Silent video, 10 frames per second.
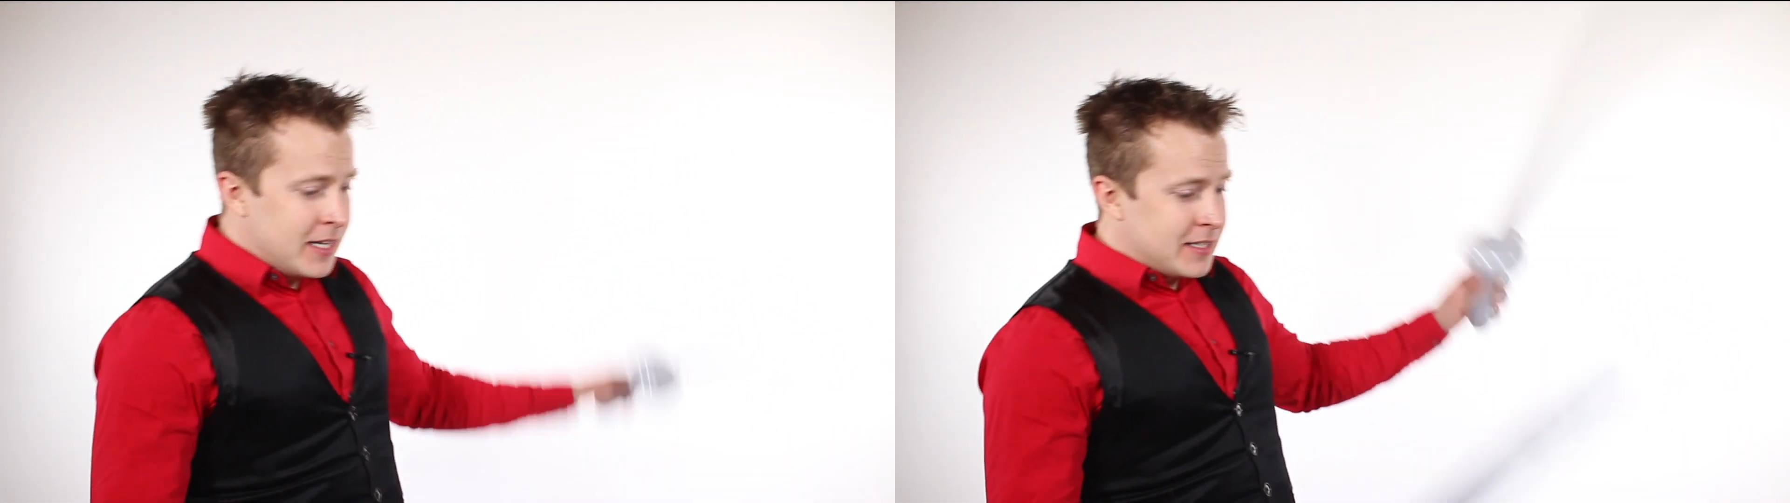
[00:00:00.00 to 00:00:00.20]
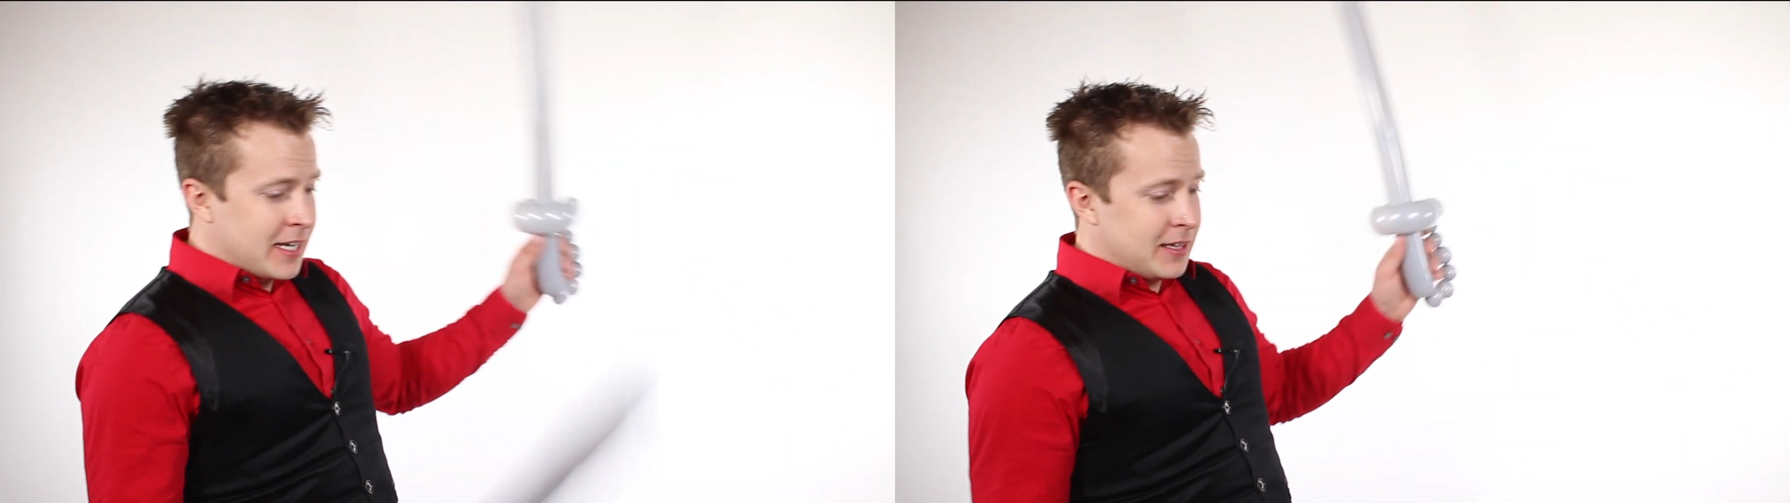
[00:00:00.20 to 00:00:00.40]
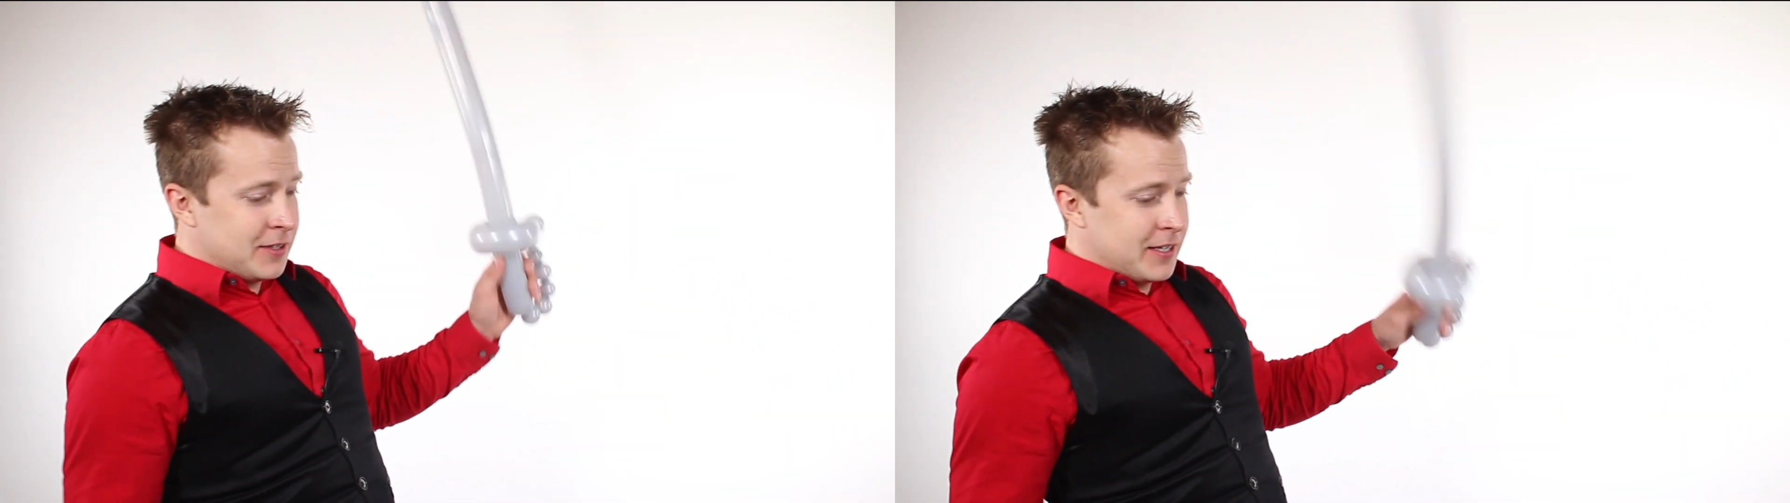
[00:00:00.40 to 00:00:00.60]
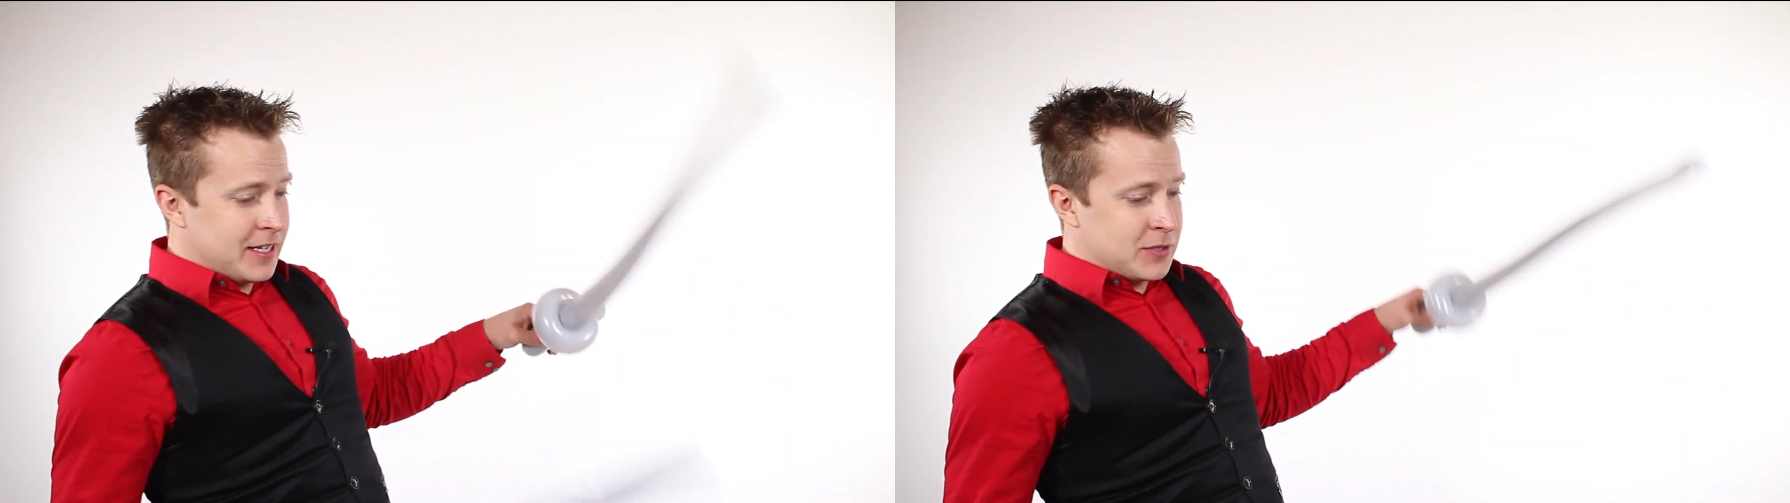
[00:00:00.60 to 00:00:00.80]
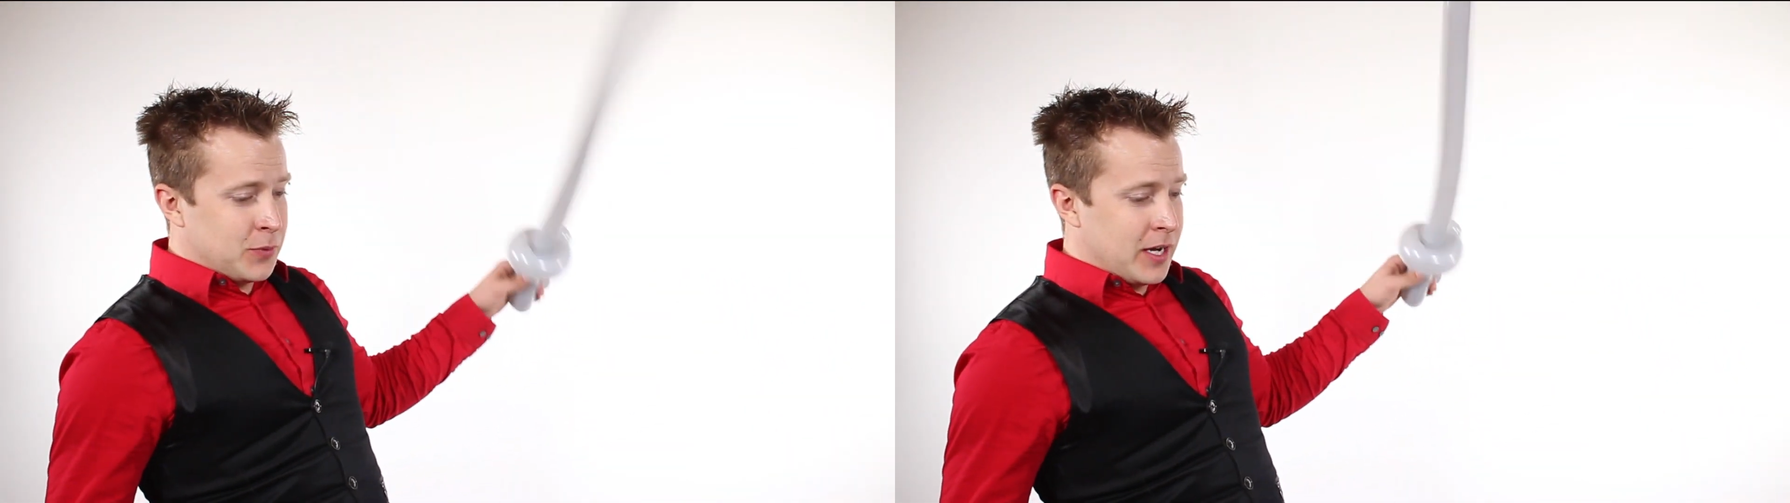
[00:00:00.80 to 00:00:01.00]
take a look at
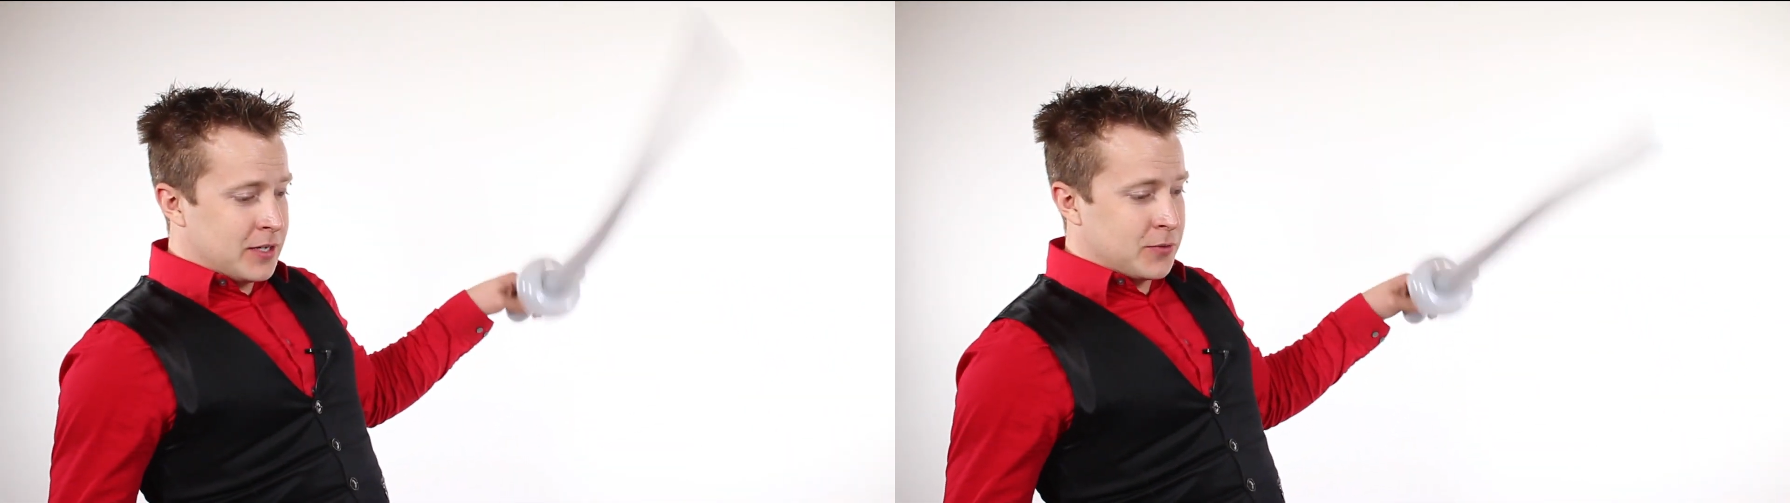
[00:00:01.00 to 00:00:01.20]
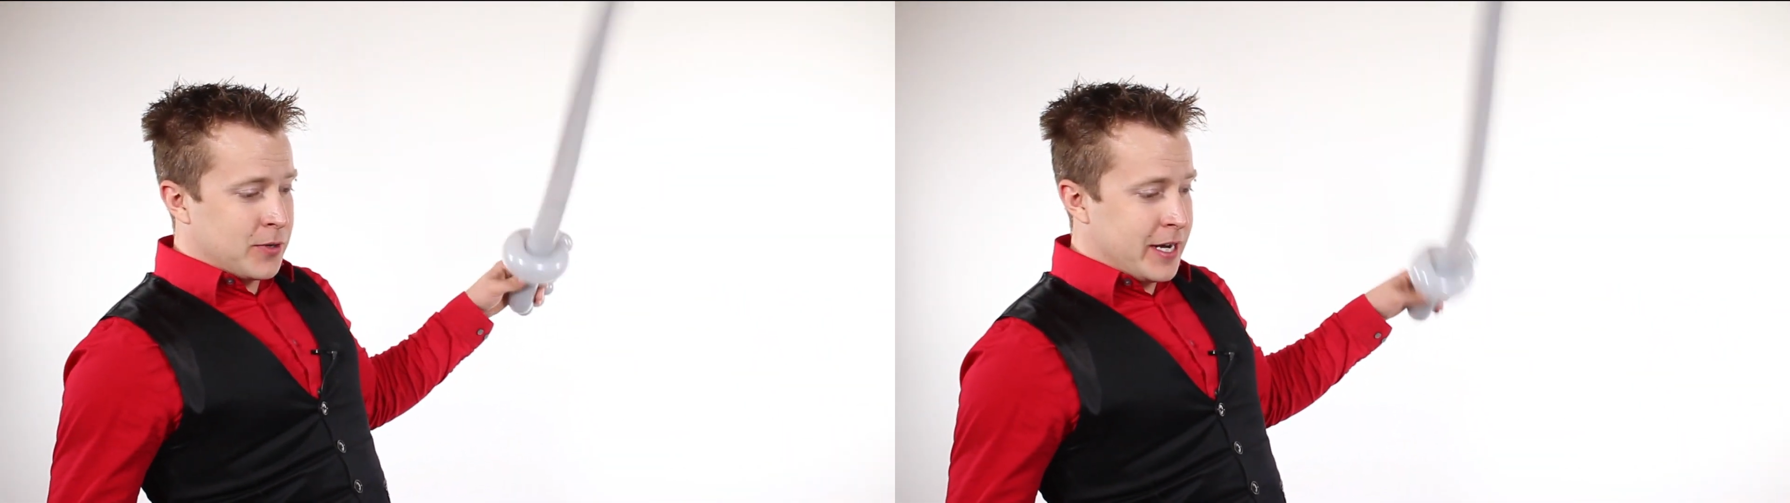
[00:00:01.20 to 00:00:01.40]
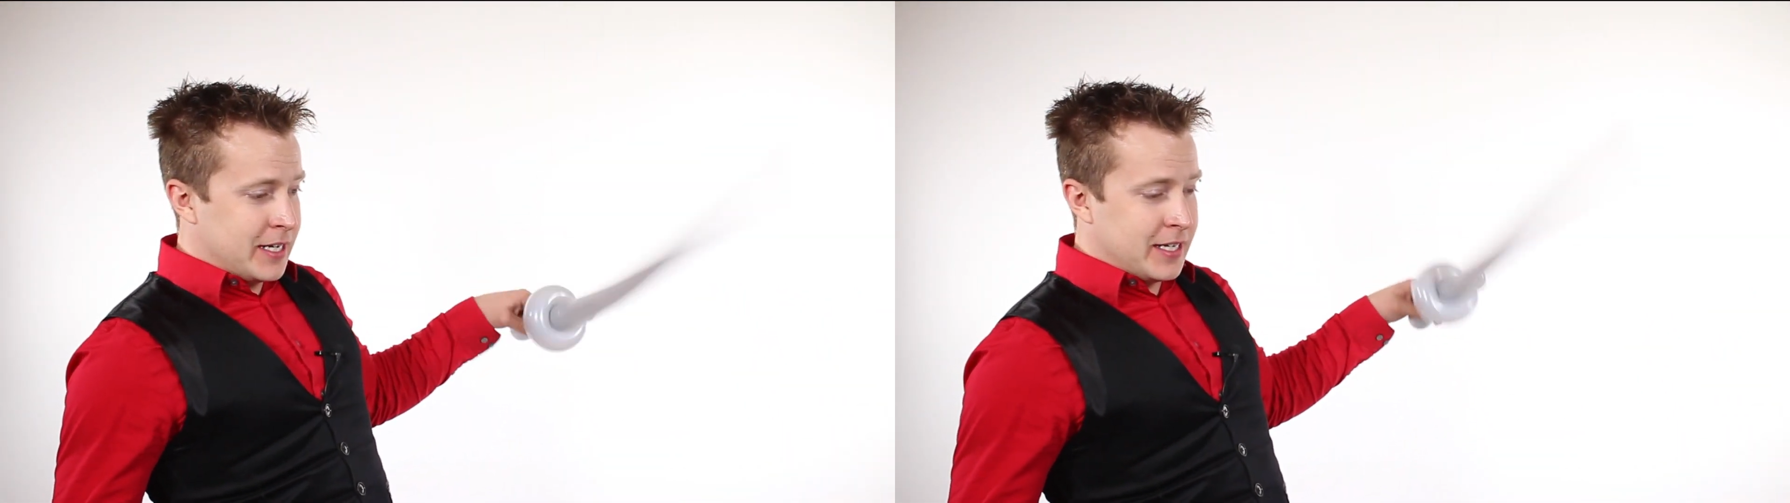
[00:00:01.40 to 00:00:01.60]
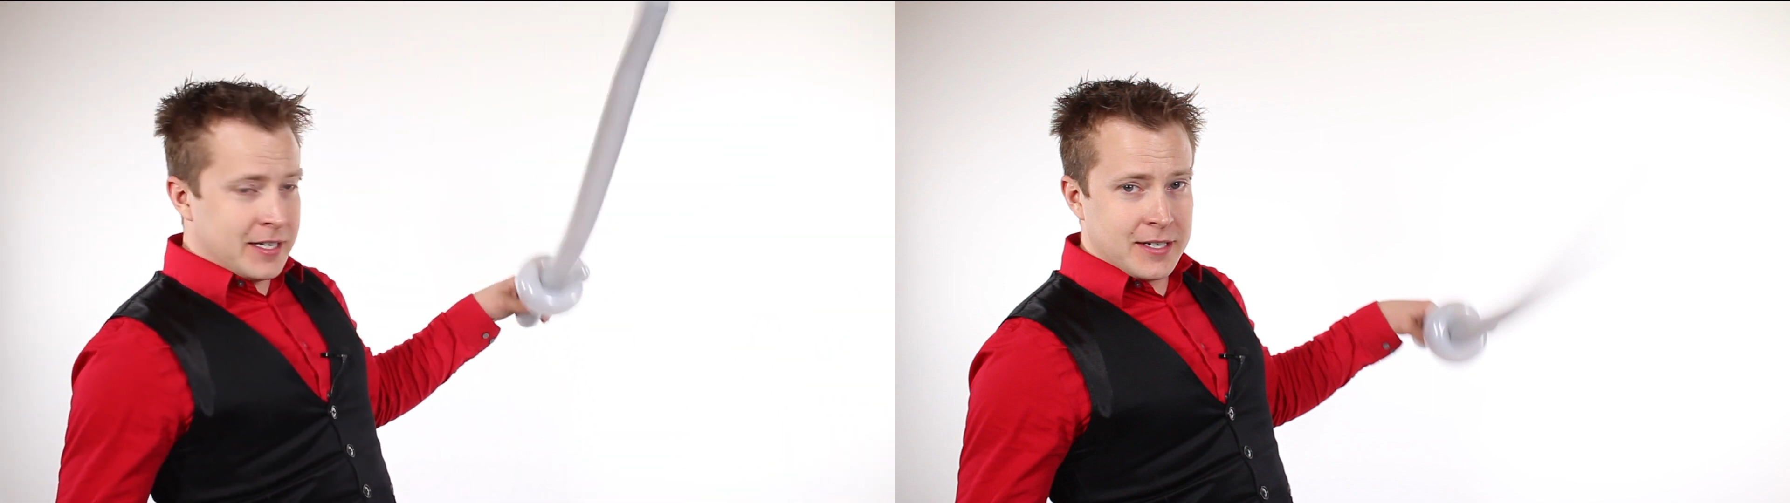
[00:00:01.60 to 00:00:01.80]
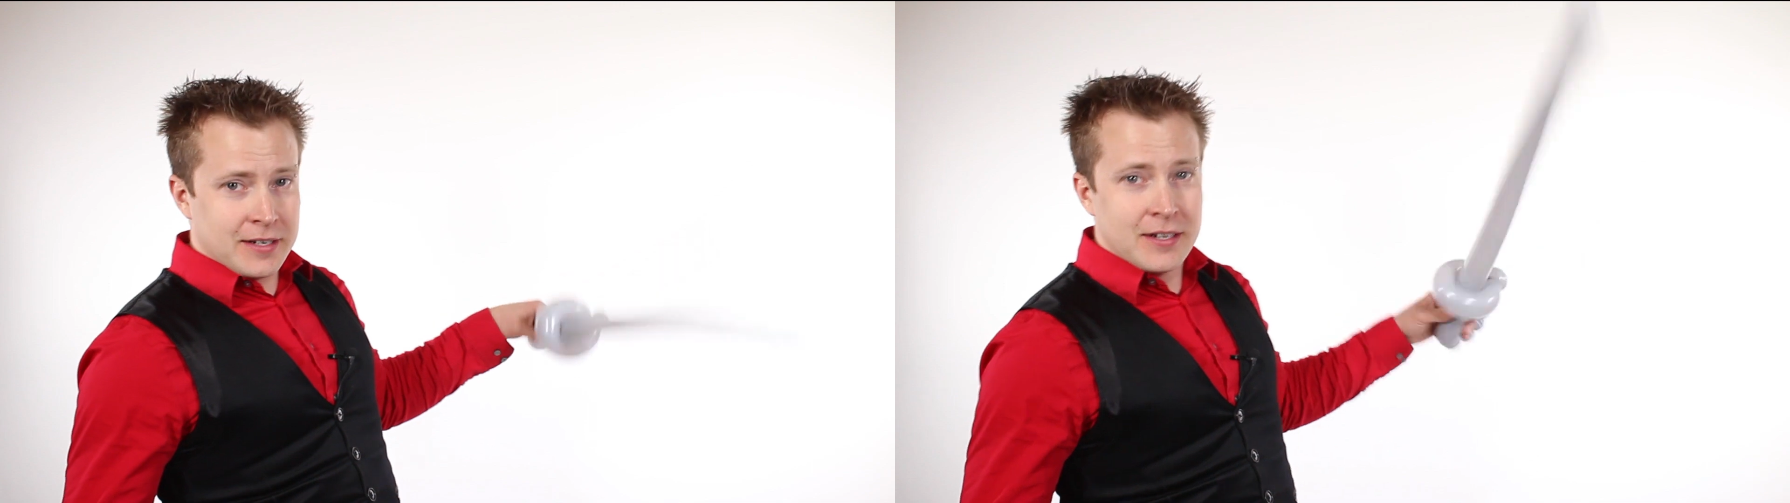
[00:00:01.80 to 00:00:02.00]
this one right
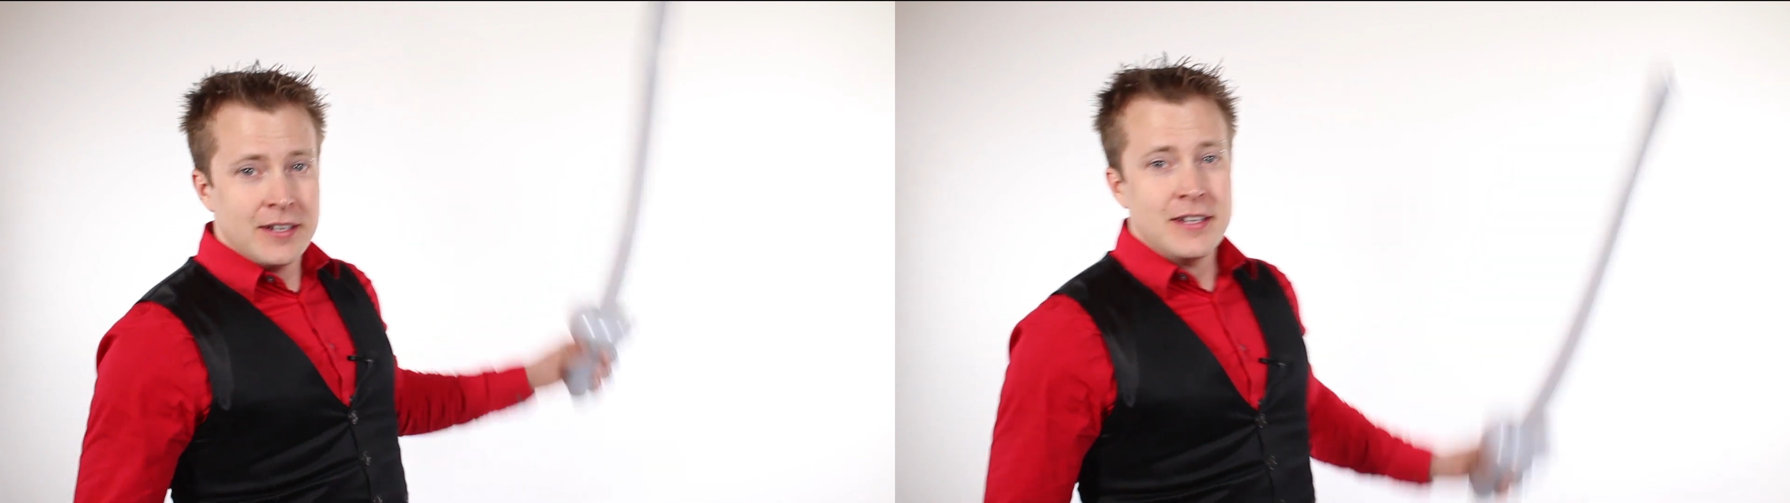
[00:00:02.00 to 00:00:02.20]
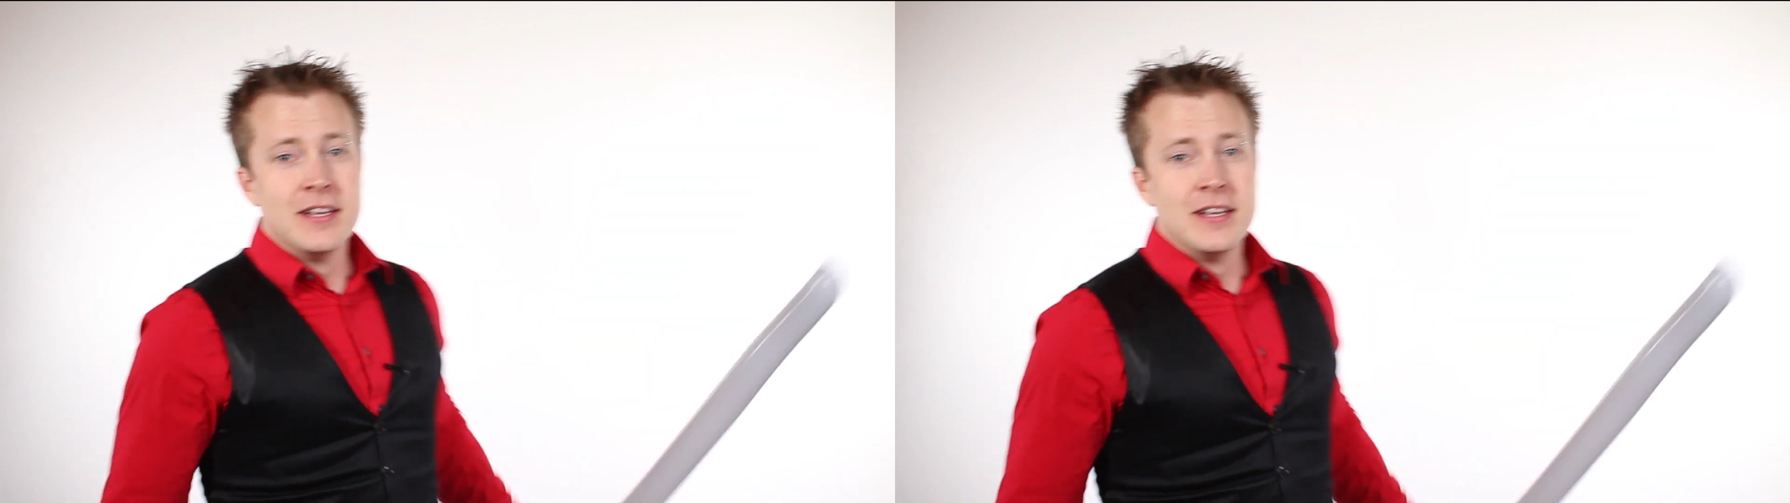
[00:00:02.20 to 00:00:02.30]
here.